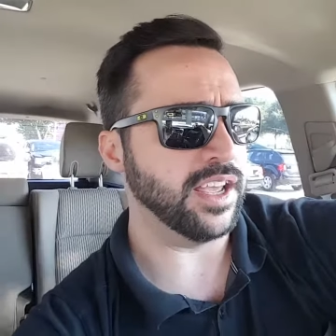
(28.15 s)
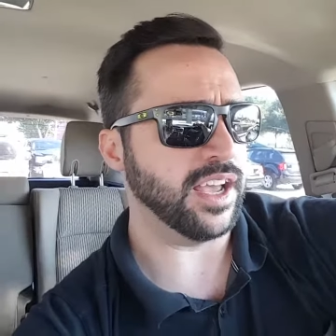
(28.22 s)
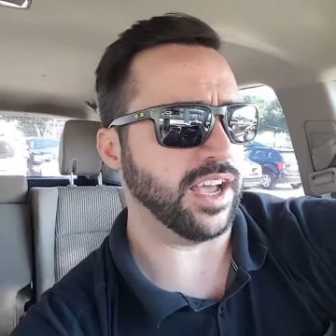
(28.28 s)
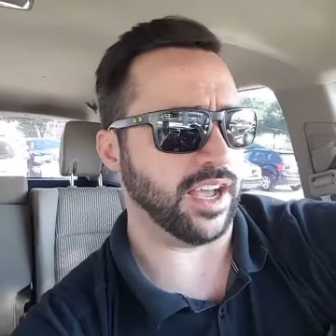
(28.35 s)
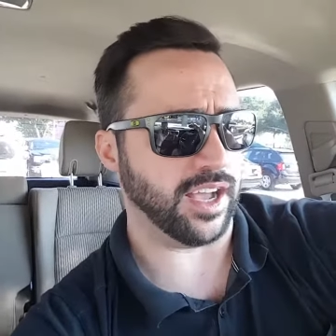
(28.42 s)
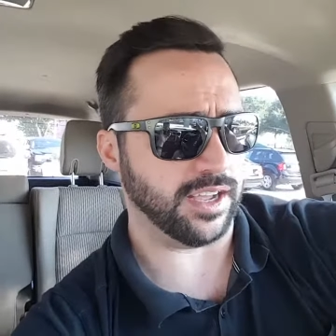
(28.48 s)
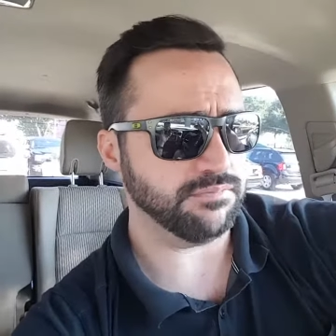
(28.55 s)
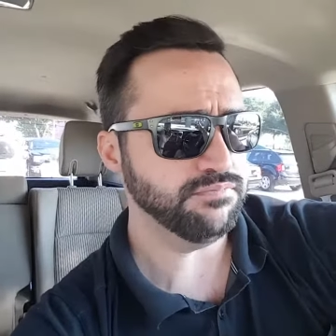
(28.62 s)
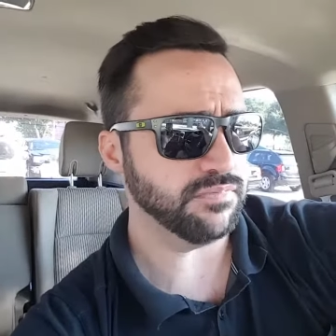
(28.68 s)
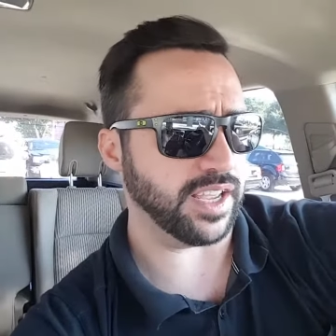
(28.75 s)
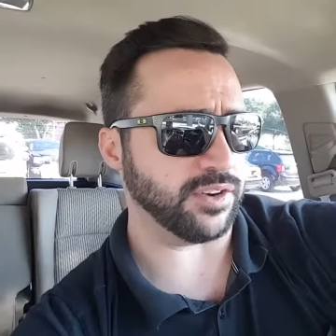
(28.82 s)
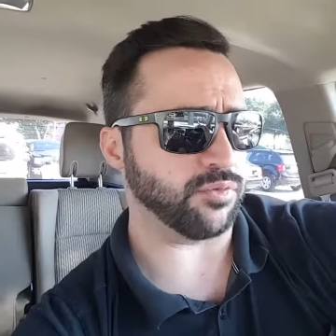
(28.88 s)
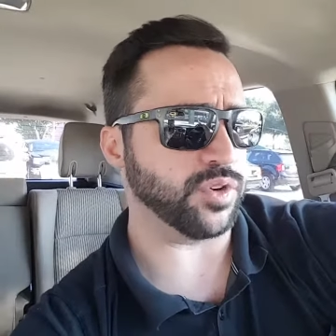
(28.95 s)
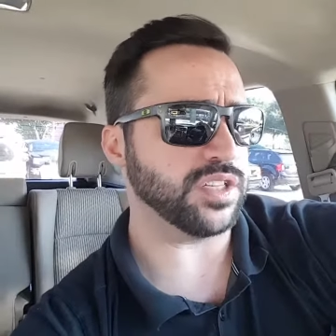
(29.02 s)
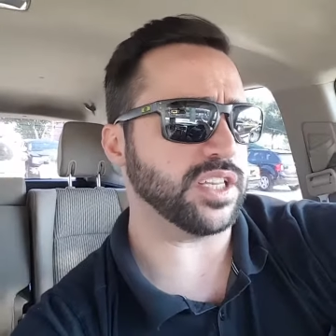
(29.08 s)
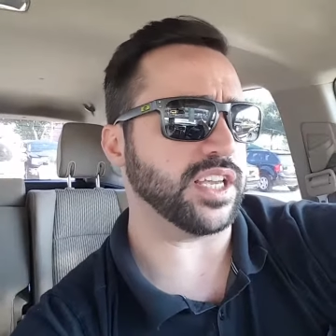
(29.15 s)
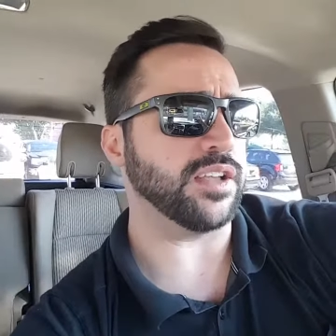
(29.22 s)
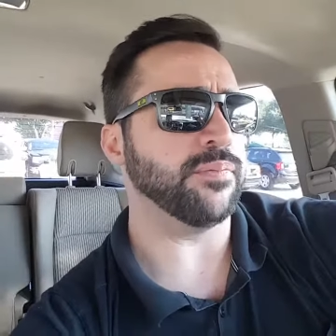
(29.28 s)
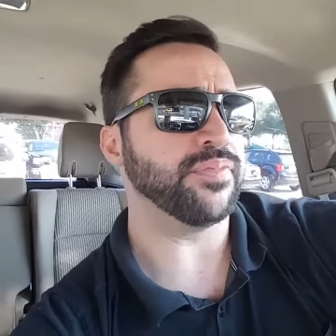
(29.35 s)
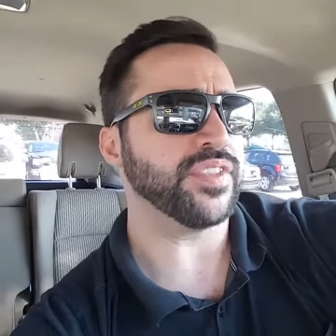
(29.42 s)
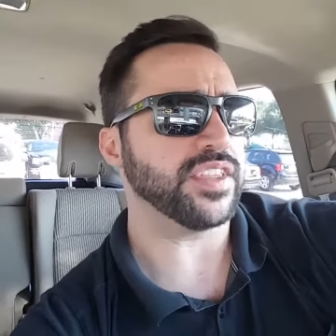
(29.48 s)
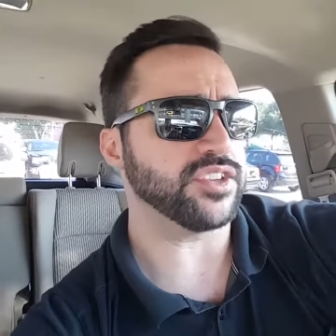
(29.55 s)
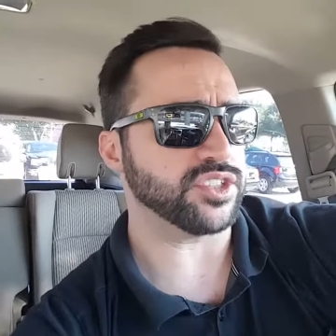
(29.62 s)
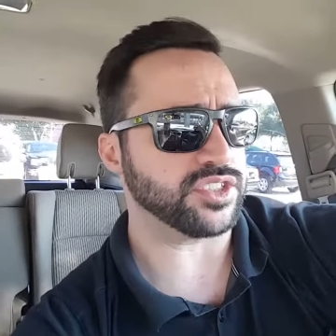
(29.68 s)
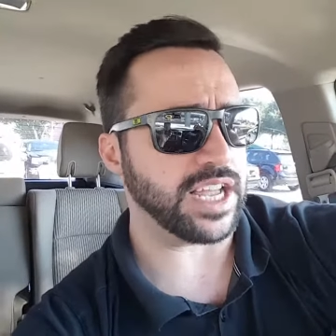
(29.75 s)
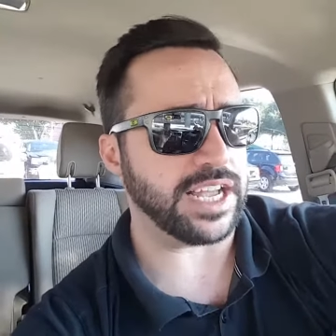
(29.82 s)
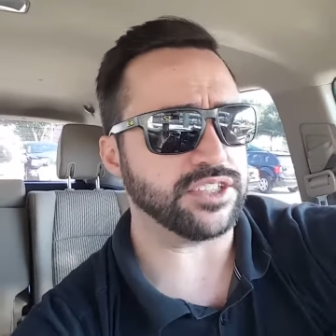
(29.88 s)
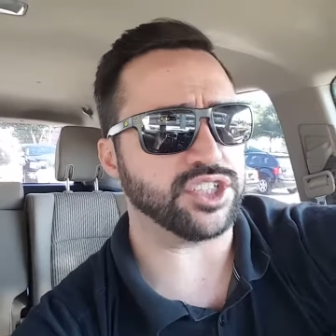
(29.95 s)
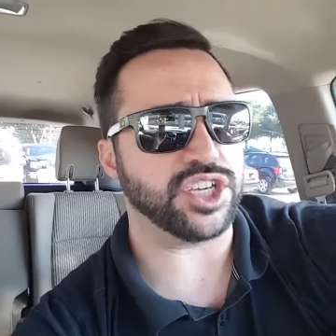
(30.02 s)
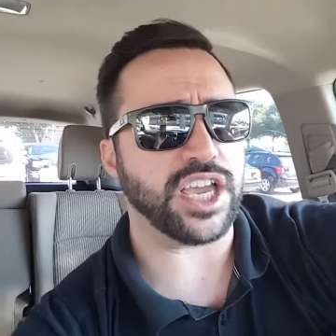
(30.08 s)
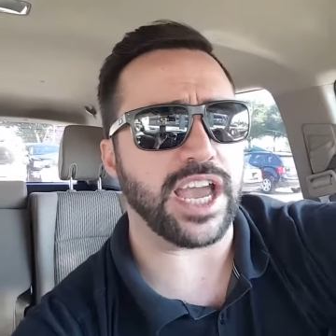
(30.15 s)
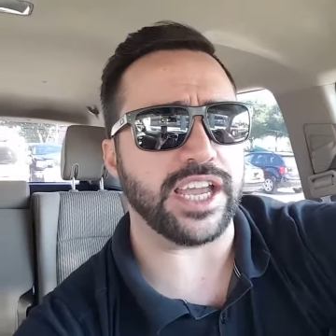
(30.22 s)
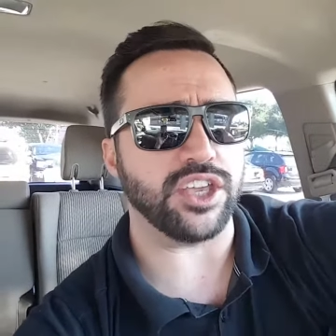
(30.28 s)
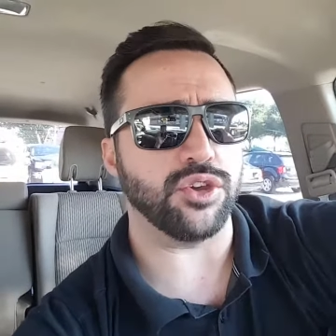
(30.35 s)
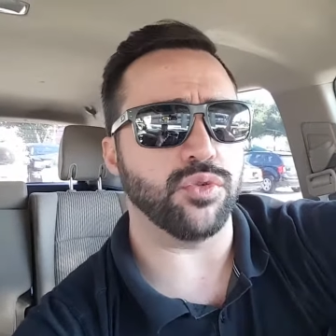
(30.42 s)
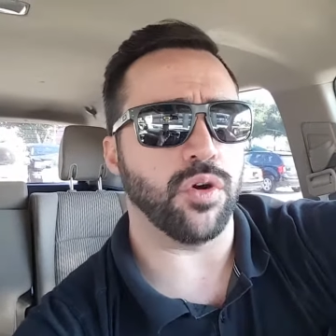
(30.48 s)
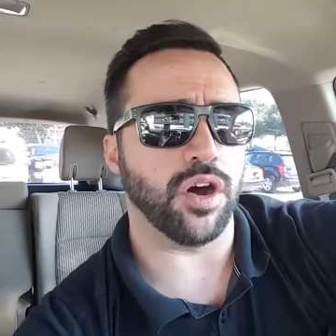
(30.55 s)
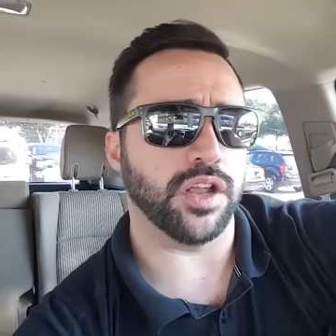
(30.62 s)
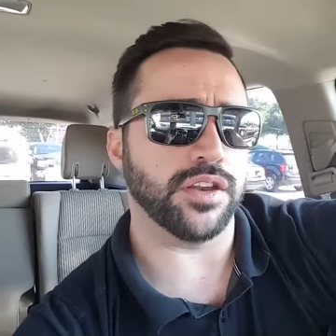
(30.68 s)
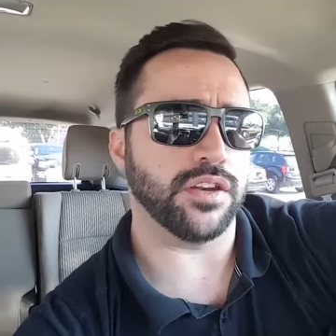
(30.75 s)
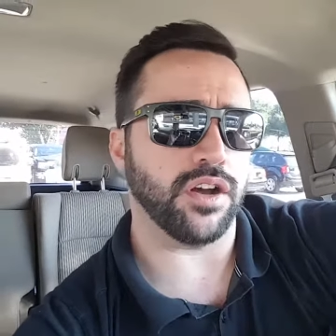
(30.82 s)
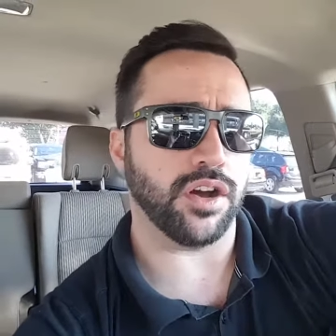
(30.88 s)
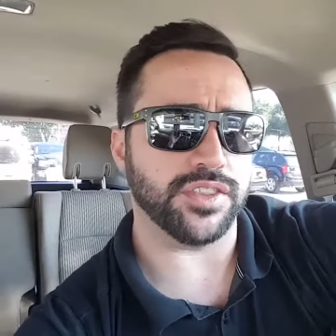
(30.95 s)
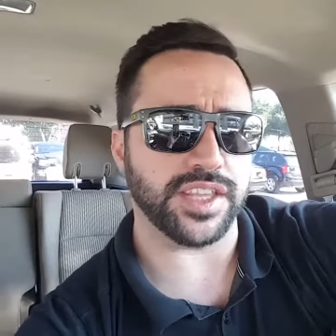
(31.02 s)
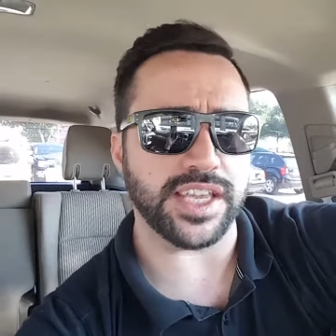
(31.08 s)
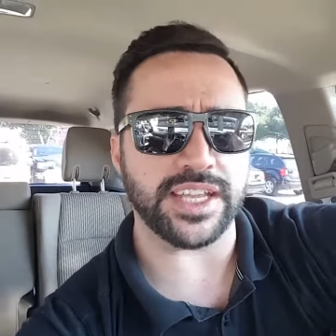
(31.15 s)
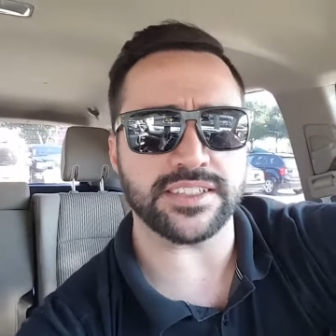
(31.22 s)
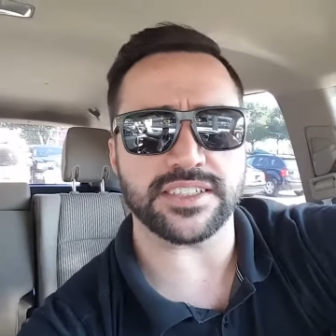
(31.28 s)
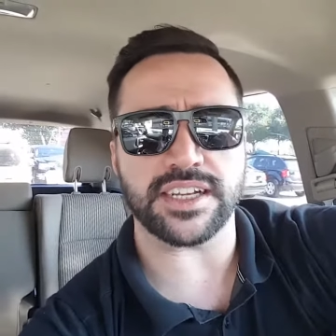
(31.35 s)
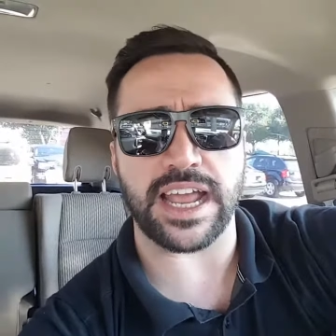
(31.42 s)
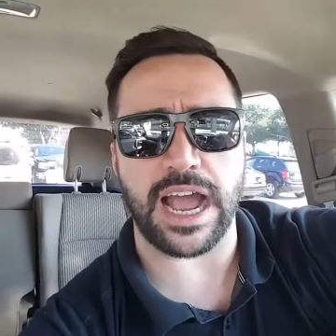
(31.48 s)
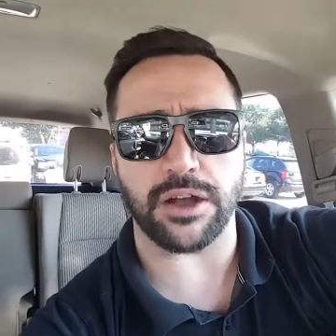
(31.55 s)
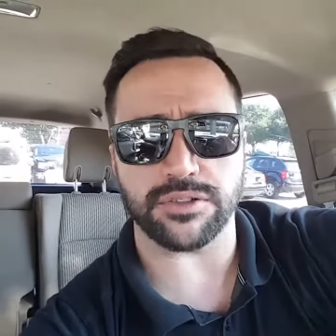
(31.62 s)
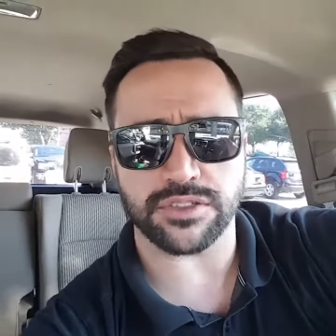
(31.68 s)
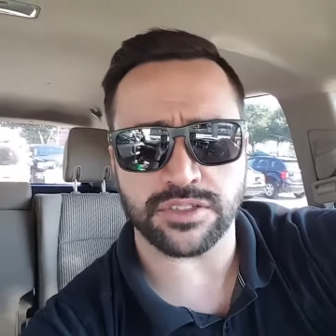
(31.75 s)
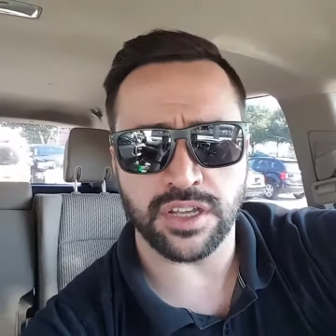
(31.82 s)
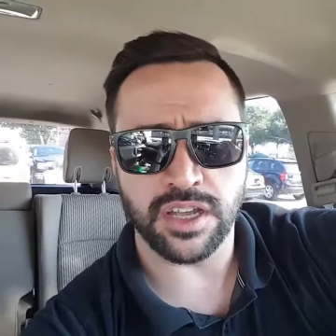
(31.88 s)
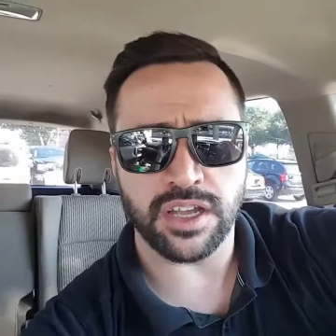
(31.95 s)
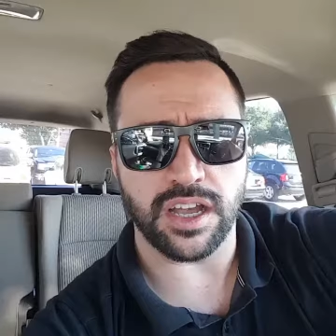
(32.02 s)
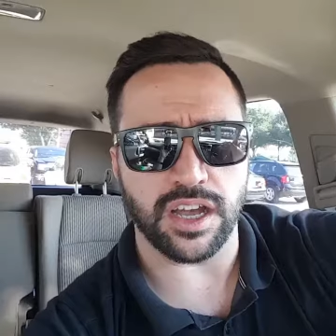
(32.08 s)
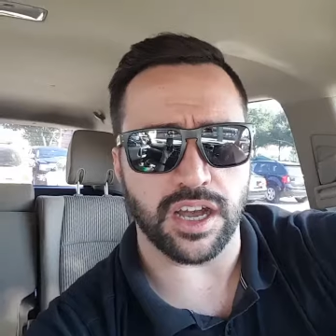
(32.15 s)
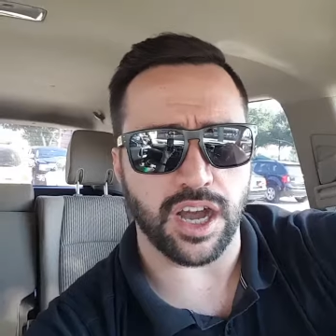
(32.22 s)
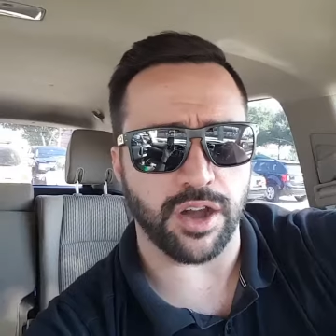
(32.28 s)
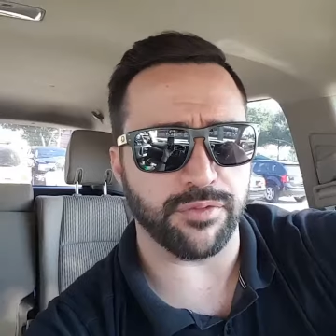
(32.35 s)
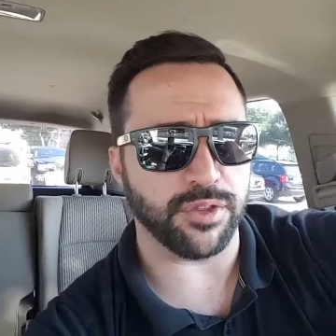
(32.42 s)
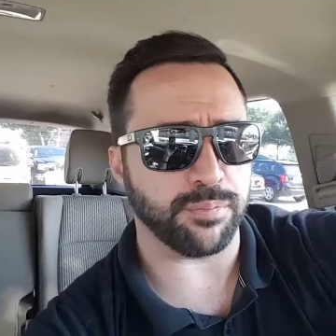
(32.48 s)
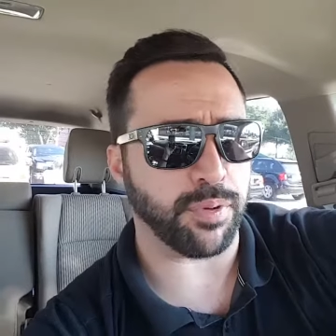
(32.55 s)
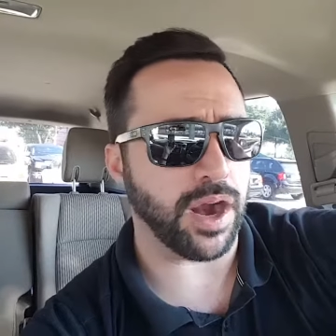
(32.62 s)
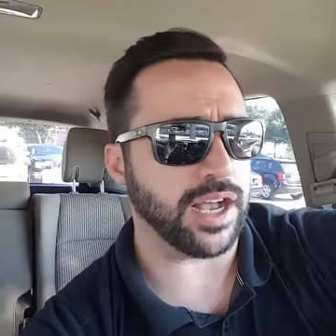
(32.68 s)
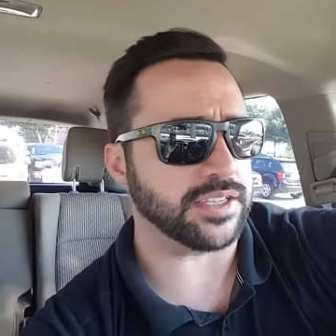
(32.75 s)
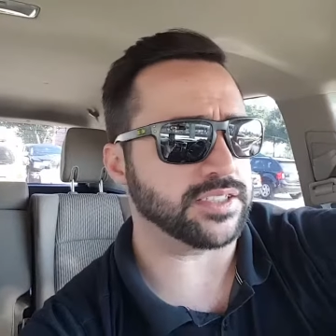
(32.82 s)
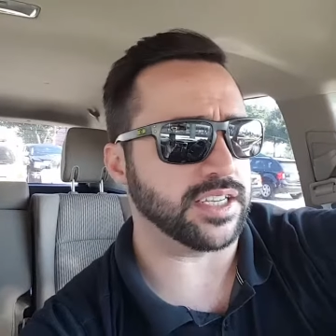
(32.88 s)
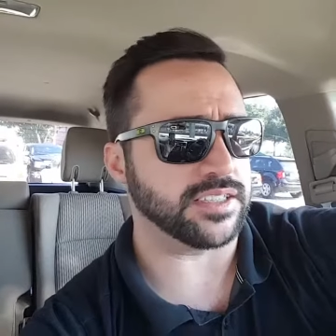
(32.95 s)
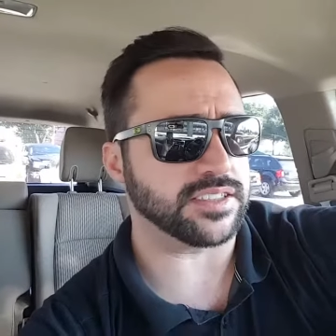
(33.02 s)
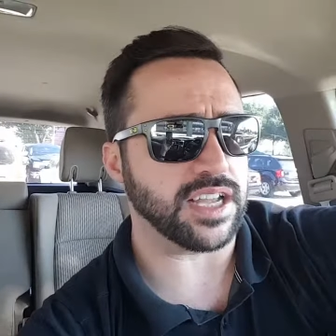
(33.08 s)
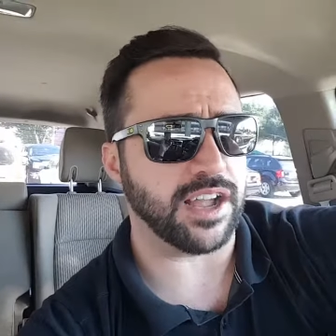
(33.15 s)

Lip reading: and really just educate you on the ins and outs of the process.